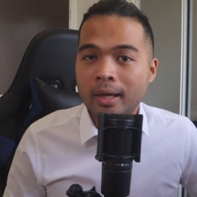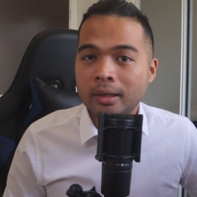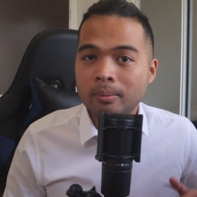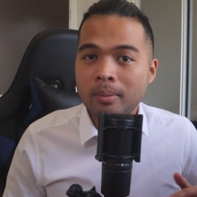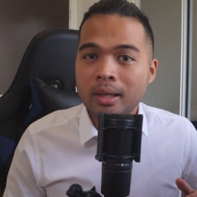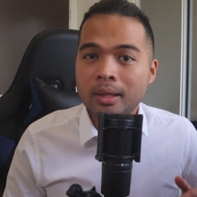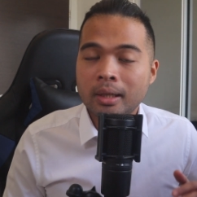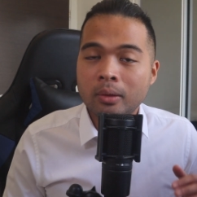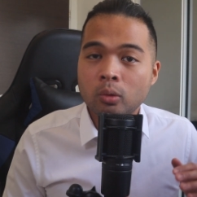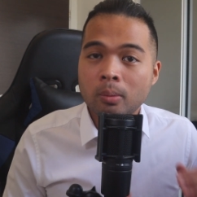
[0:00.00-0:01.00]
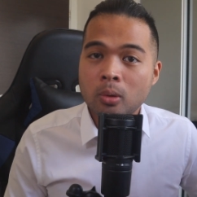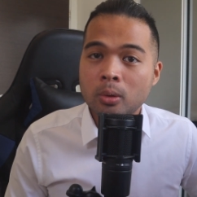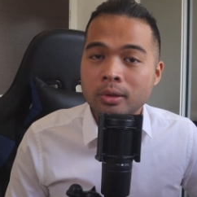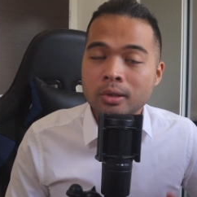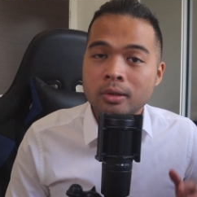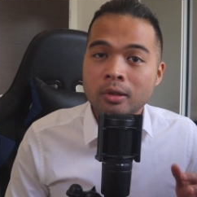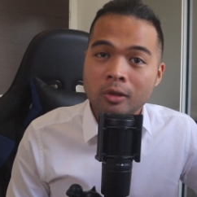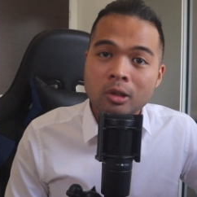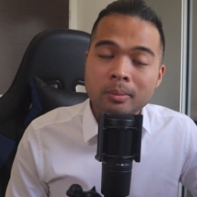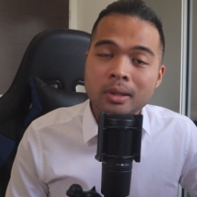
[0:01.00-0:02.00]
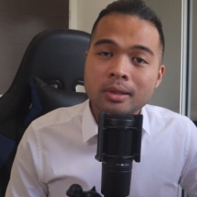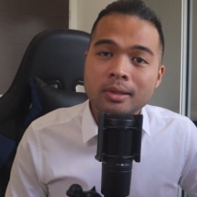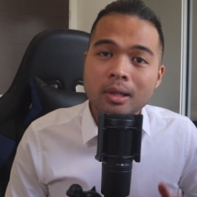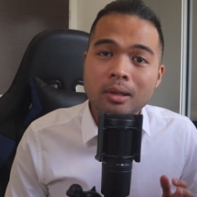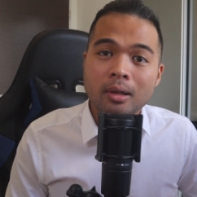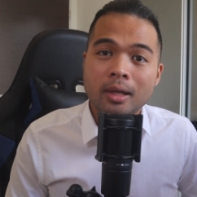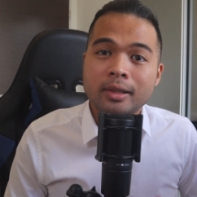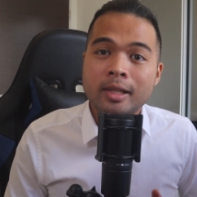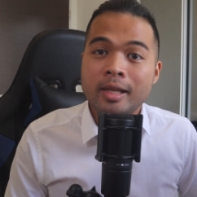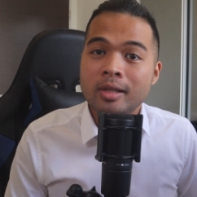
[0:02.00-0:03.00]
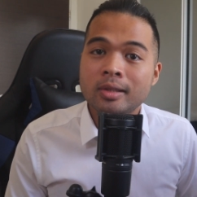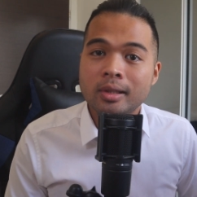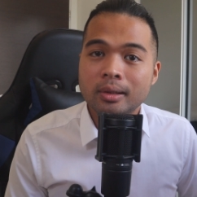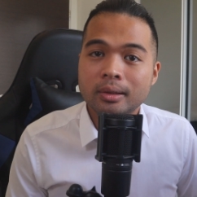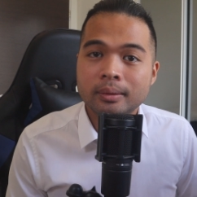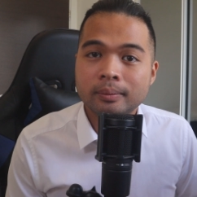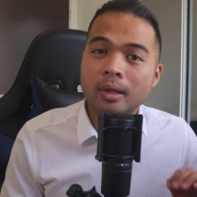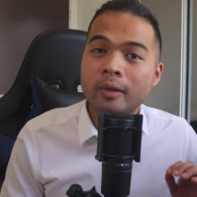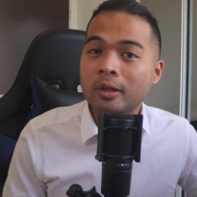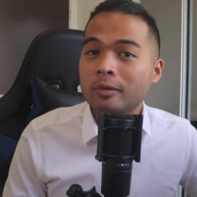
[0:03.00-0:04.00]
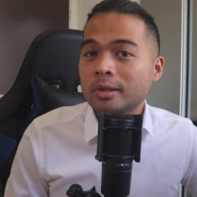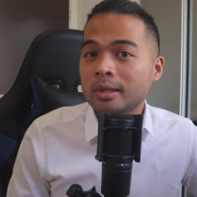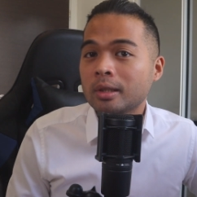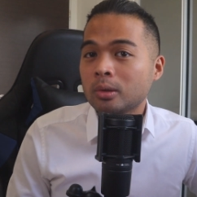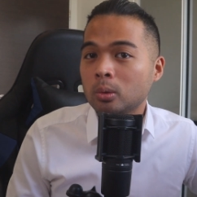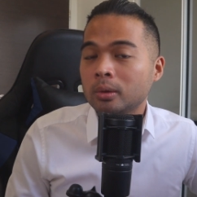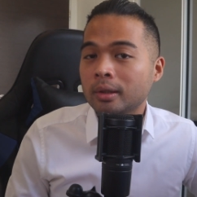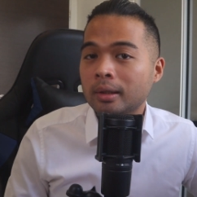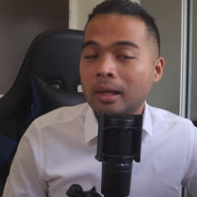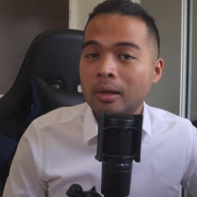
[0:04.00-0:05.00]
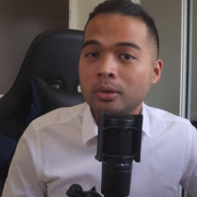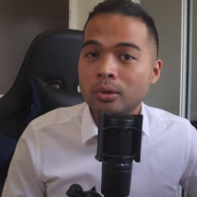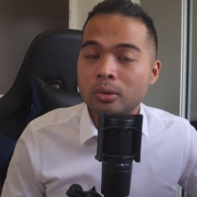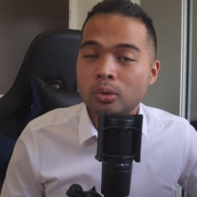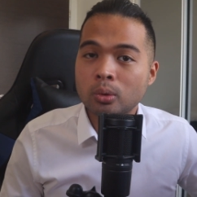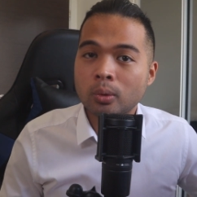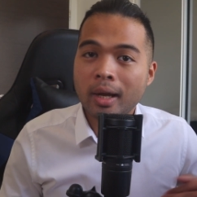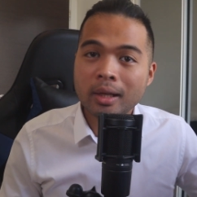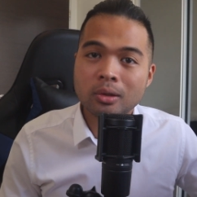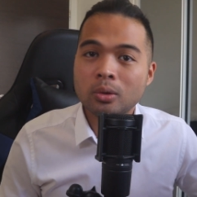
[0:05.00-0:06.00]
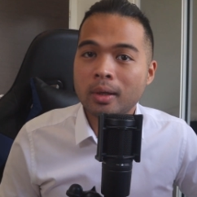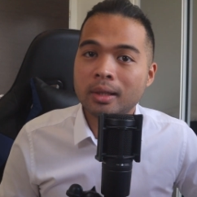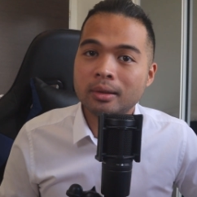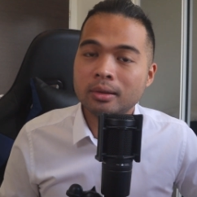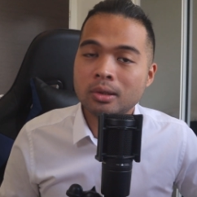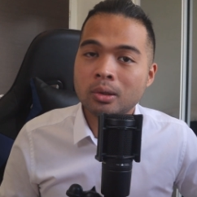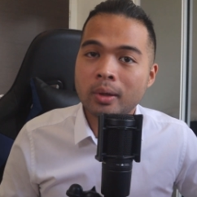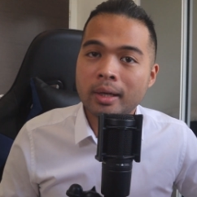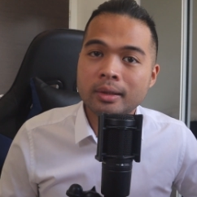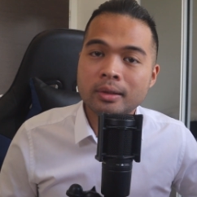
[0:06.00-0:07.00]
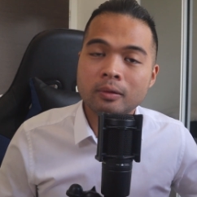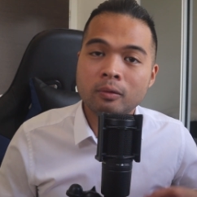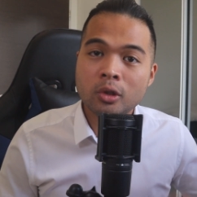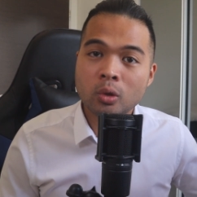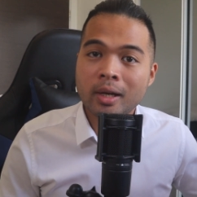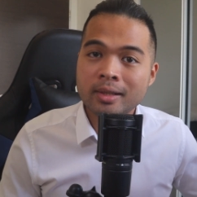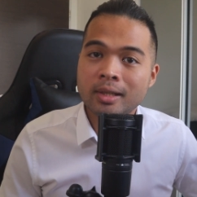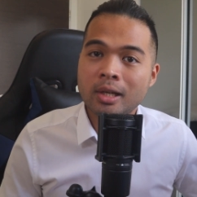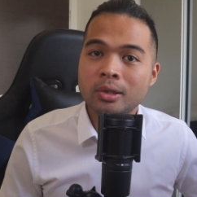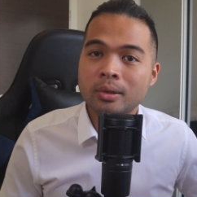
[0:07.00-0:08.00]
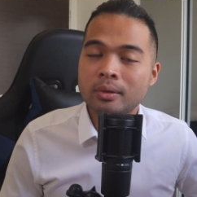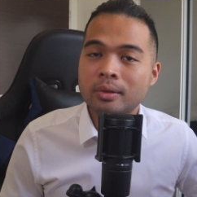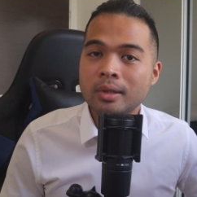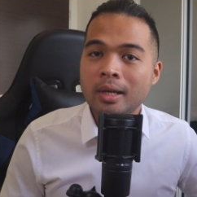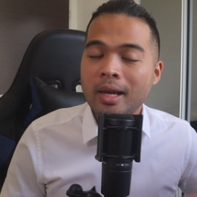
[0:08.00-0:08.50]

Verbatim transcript: at making report developments a lot easier. I've never seen a tool that allows you to end-to-end create visualizations